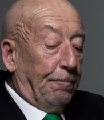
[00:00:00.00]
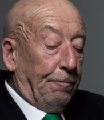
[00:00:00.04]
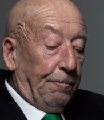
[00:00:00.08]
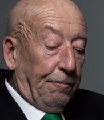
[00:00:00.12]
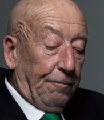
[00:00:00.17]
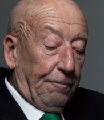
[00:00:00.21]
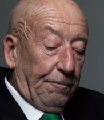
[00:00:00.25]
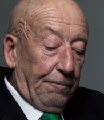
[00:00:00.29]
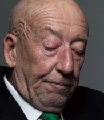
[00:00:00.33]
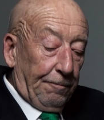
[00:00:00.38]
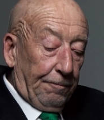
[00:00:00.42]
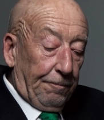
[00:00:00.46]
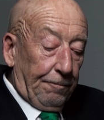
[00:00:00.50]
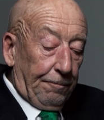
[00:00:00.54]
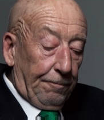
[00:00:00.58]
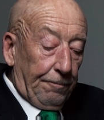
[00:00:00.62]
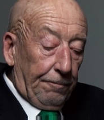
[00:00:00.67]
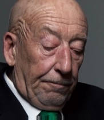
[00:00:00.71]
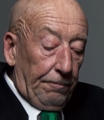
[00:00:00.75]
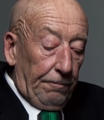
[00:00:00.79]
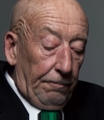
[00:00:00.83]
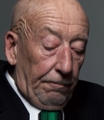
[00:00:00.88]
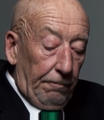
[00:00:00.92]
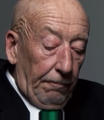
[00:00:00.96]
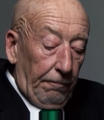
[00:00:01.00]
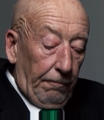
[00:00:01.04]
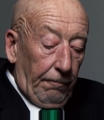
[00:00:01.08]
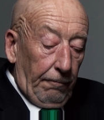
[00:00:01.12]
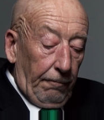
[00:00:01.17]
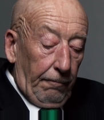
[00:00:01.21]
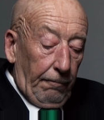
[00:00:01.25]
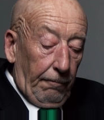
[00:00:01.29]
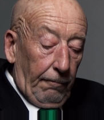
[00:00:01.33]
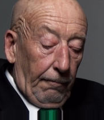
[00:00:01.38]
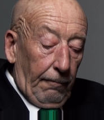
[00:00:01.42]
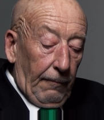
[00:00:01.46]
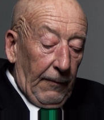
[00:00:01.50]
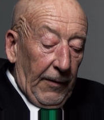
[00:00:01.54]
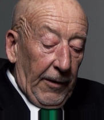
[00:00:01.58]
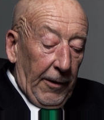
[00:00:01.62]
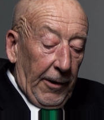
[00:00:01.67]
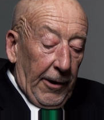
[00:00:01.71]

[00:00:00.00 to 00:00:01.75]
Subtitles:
(no one is talking)